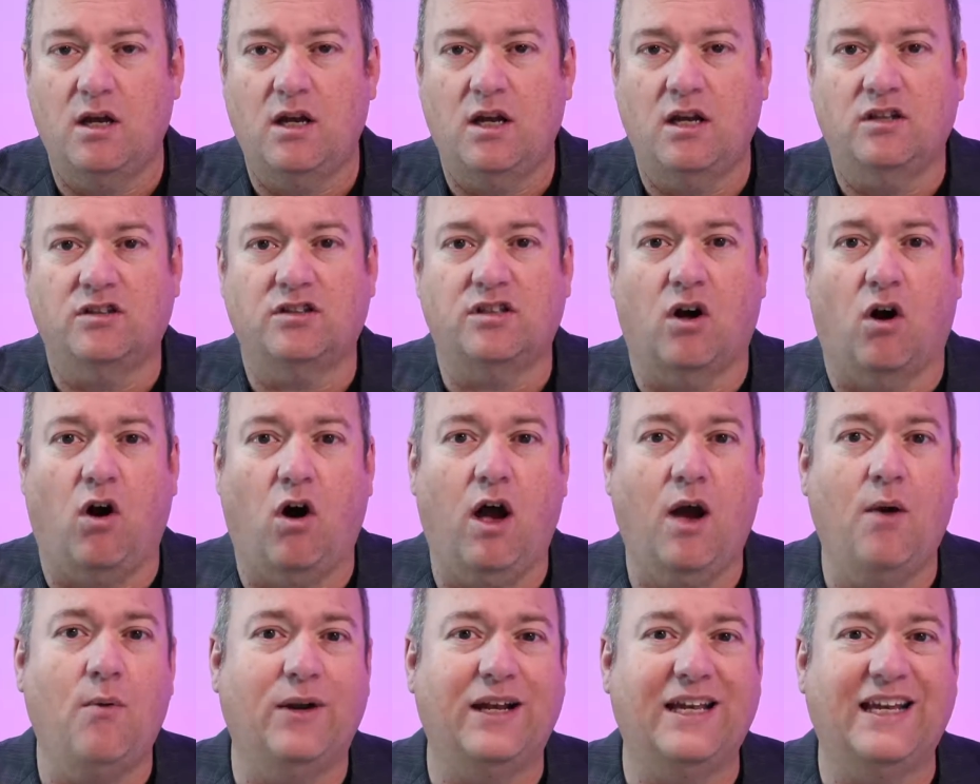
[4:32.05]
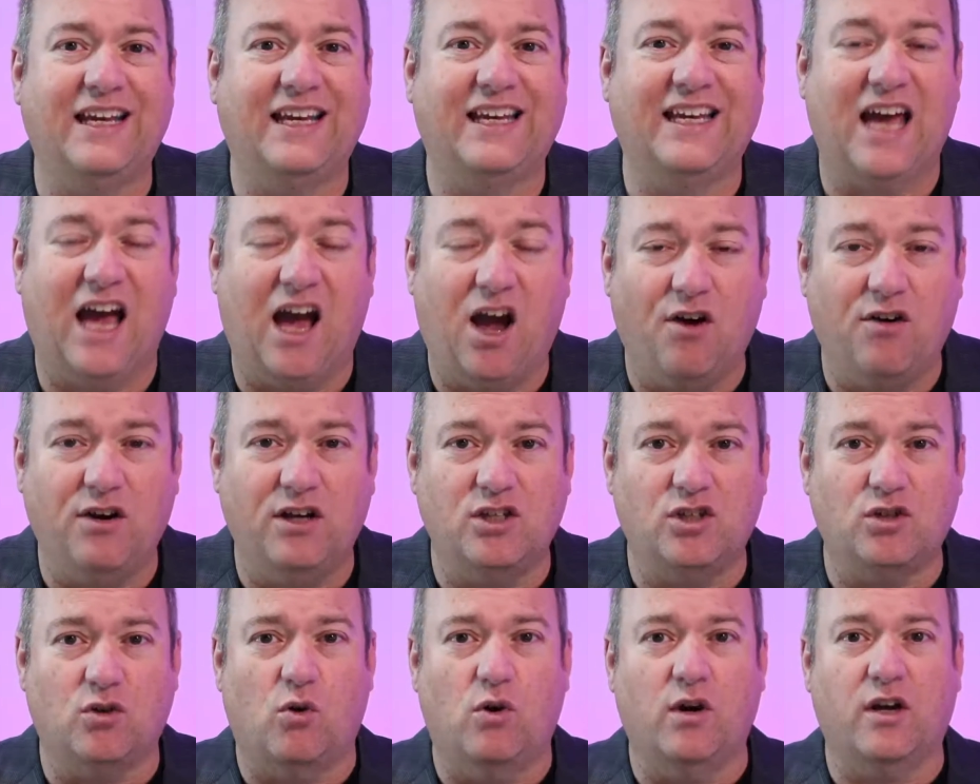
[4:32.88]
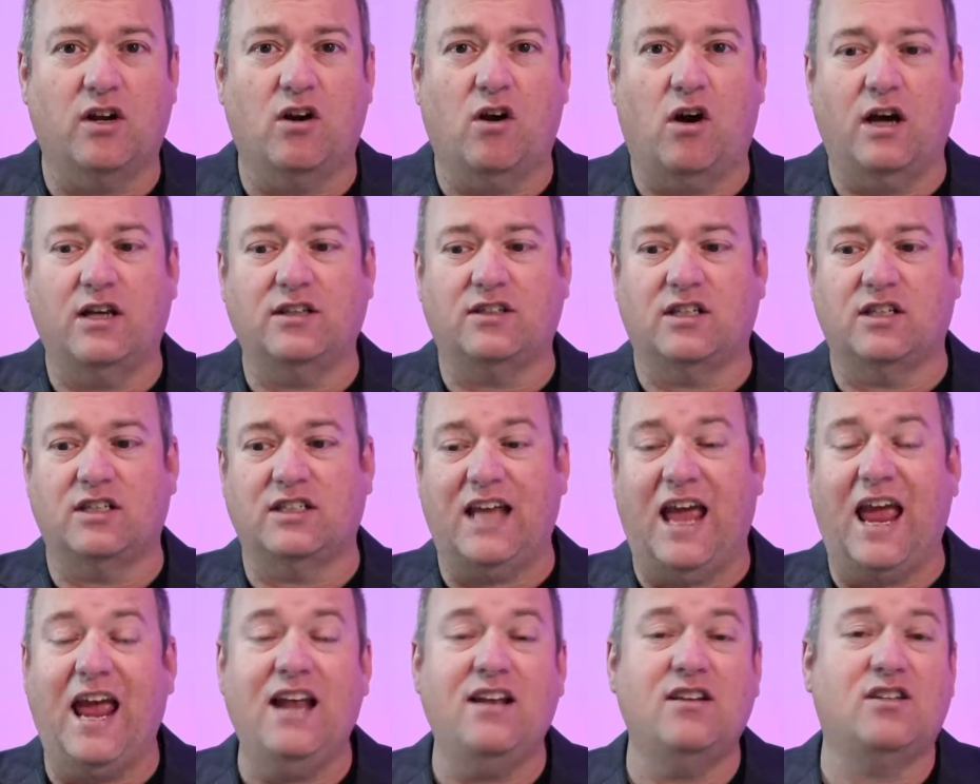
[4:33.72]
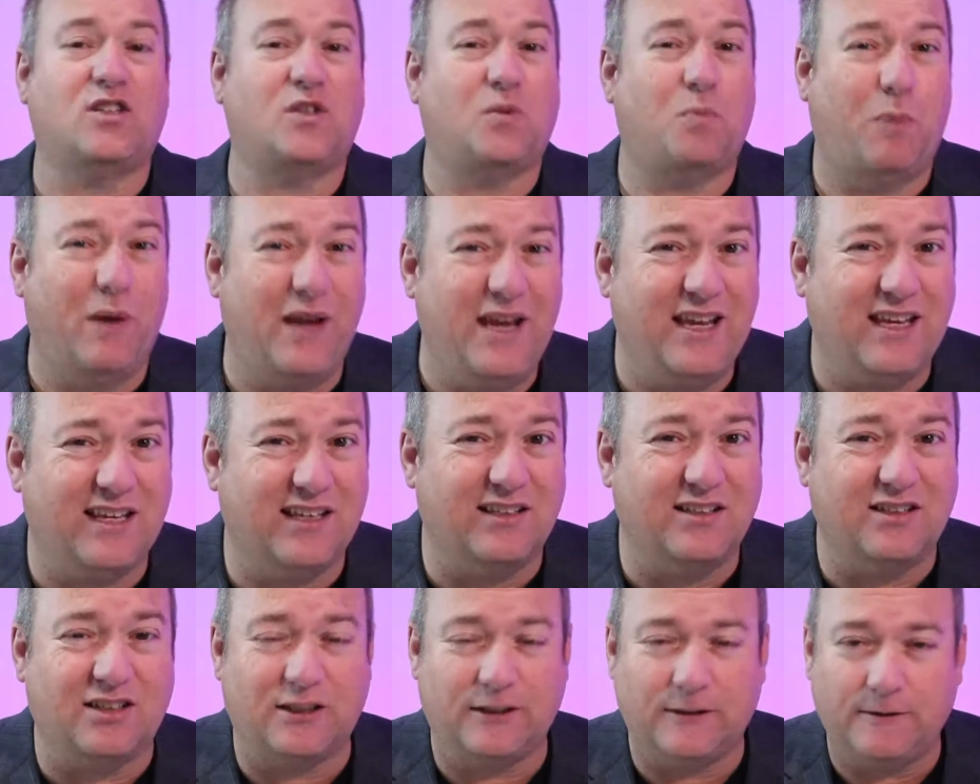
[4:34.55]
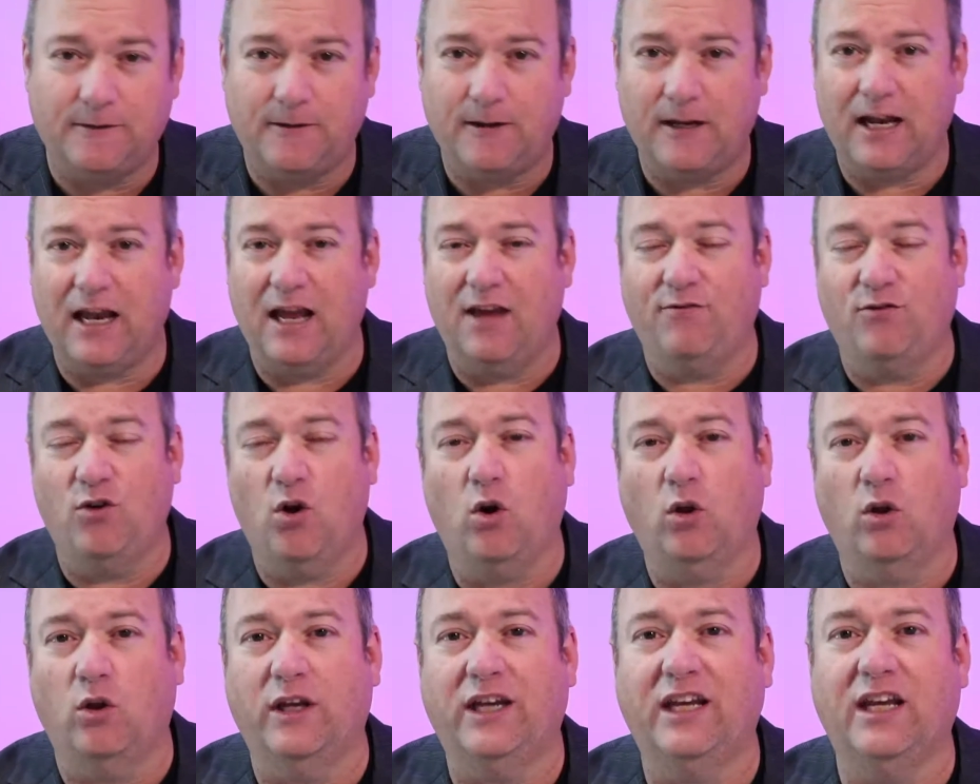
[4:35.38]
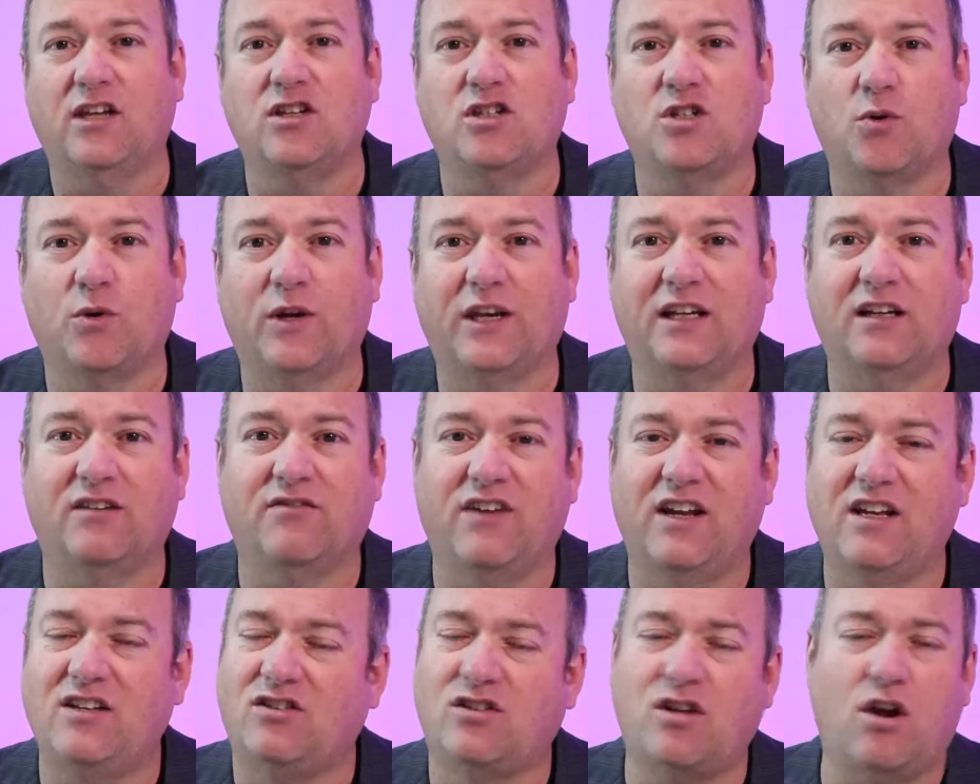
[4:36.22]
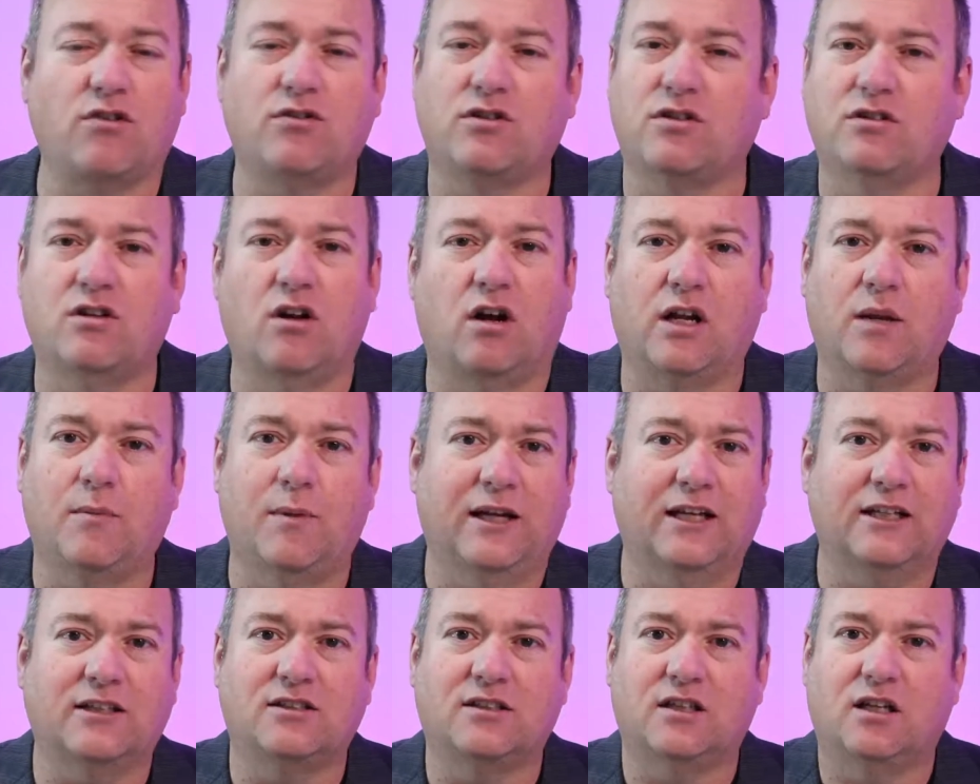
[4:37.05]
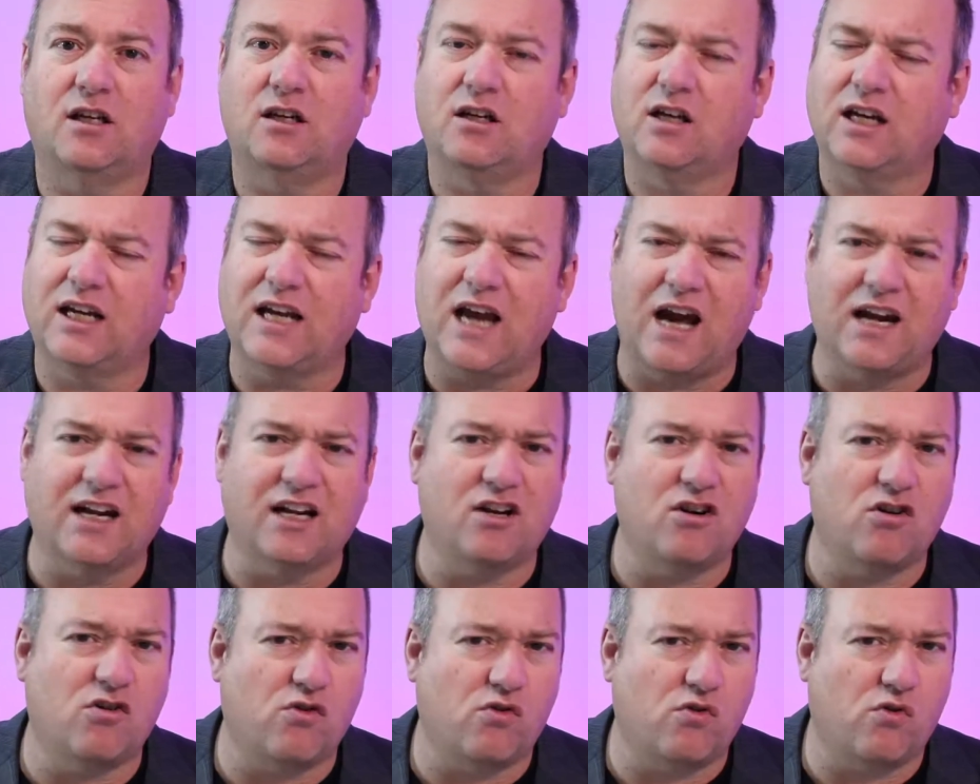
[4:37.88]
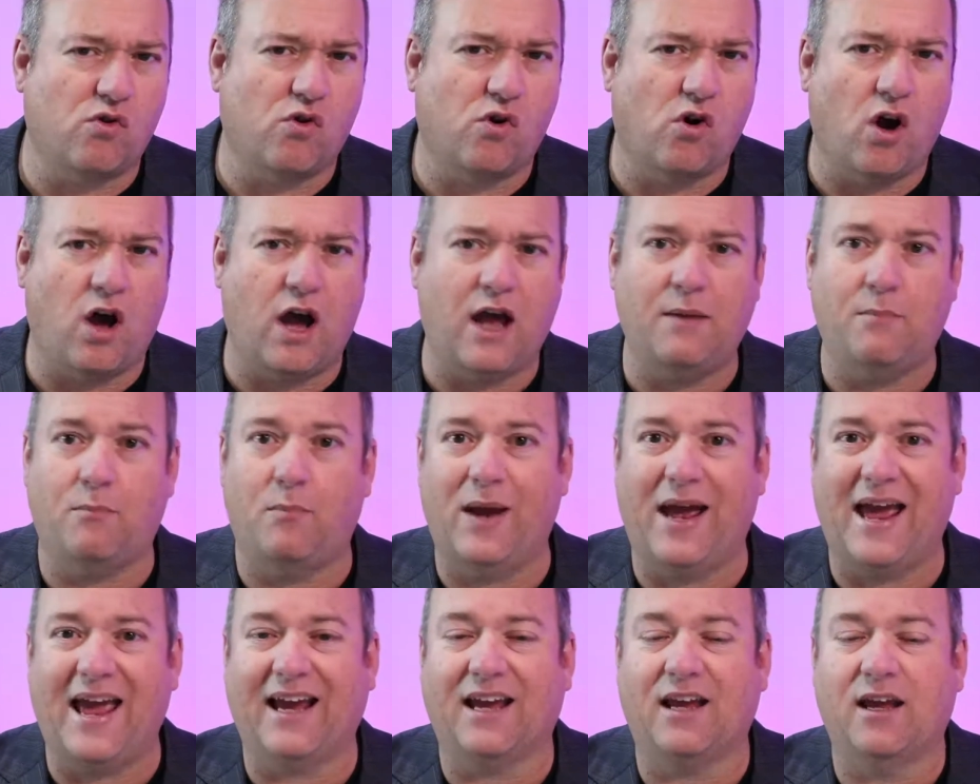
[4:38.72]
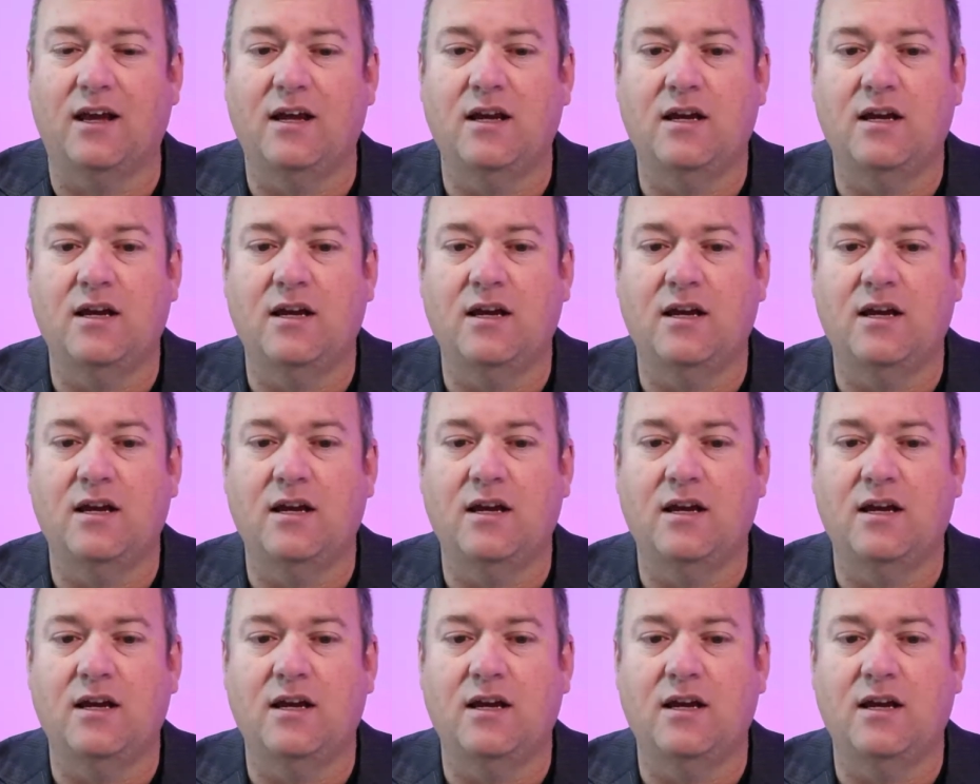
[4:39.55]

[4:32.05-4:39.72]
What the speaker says: So I would encourage organisers and speakers, if you're looking at doing an event, don't do 90 minutes. Cut it right back.